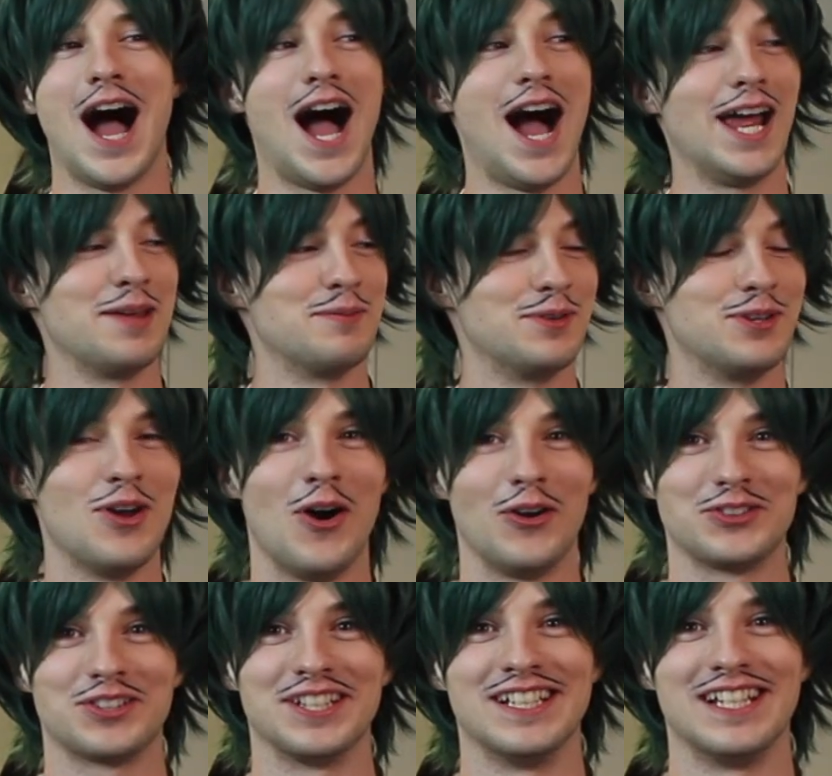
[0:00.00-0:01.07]
I'm
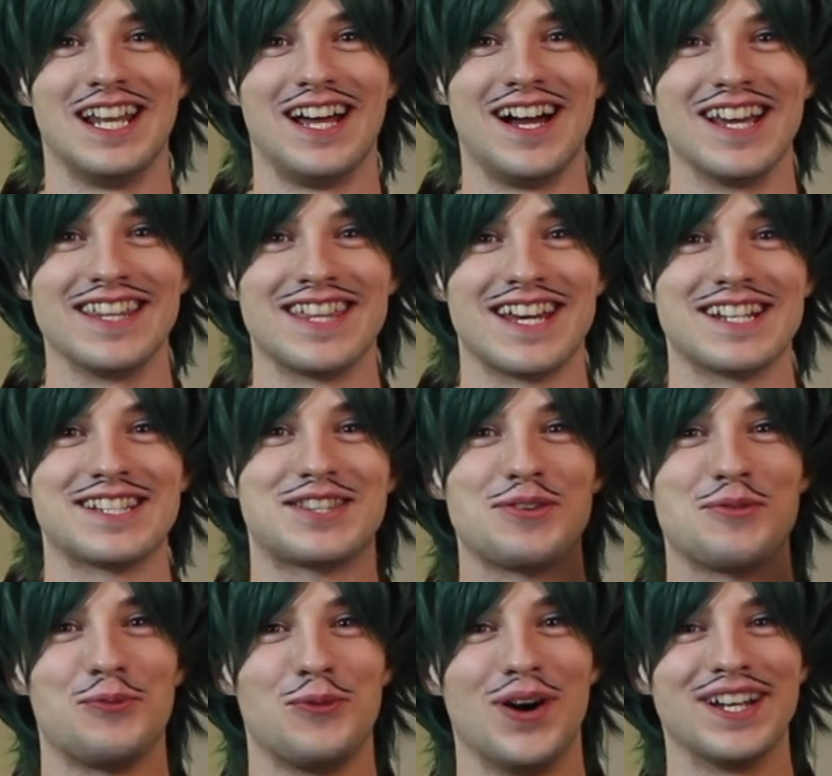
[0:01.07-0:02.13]
not gonna lie, that is
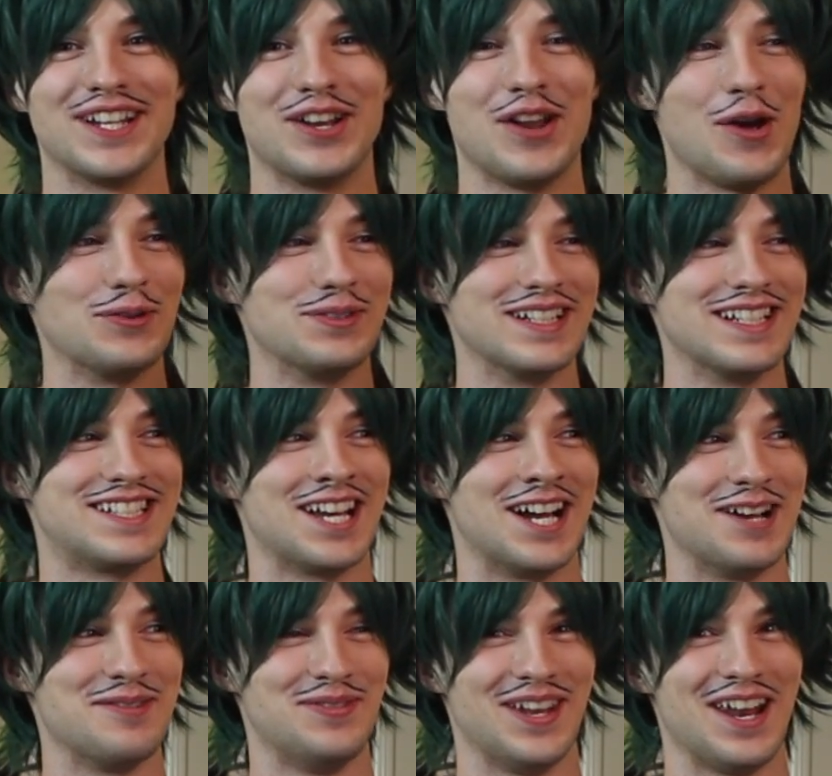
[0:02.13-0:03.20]
the one and only
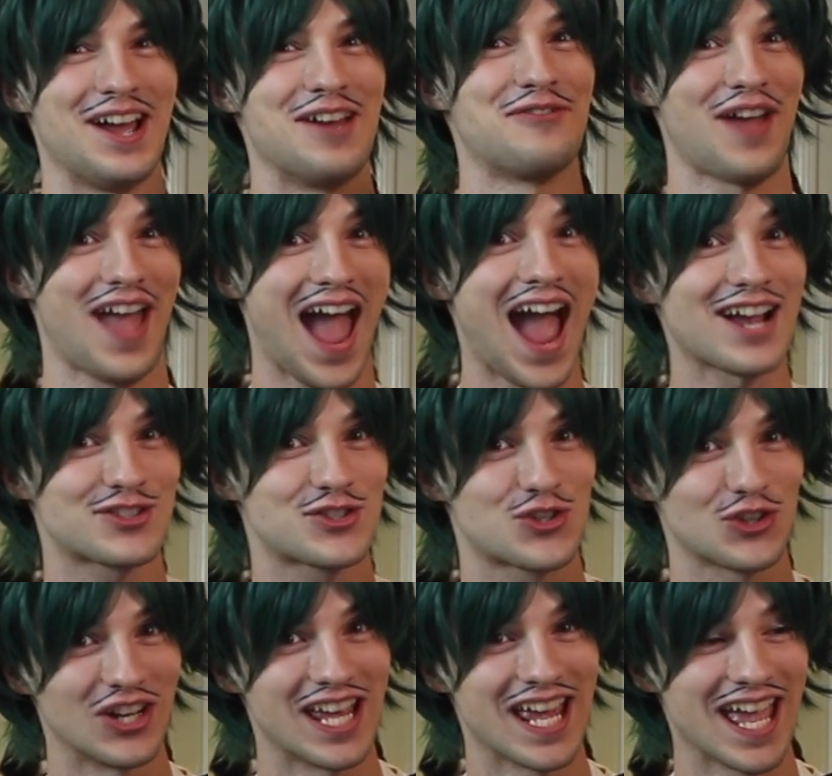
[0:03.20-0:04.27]
time that I've
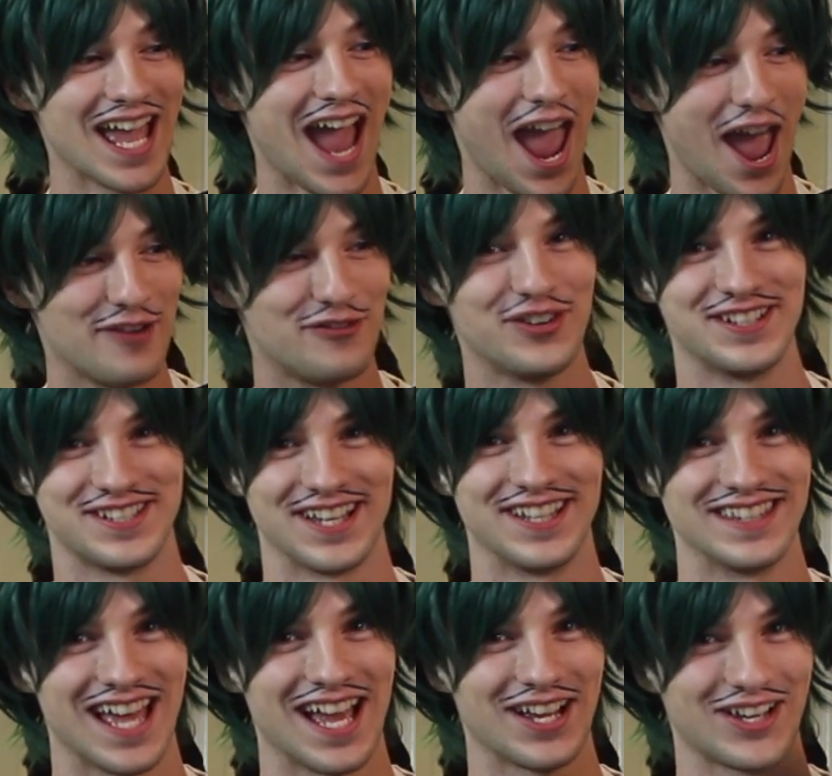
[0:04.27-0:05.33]
actually ever
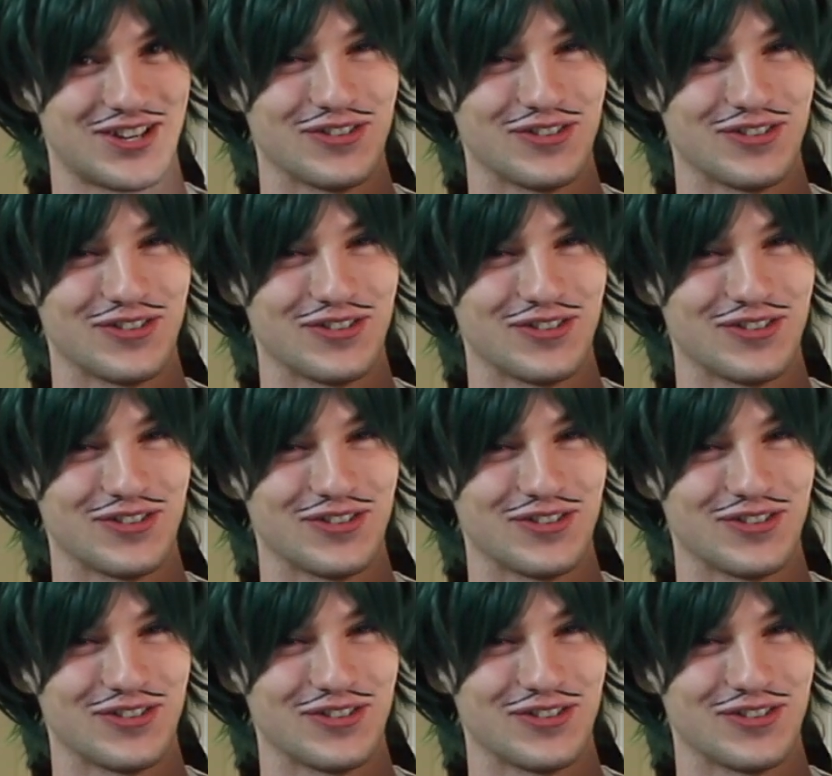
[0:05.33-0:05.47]
done that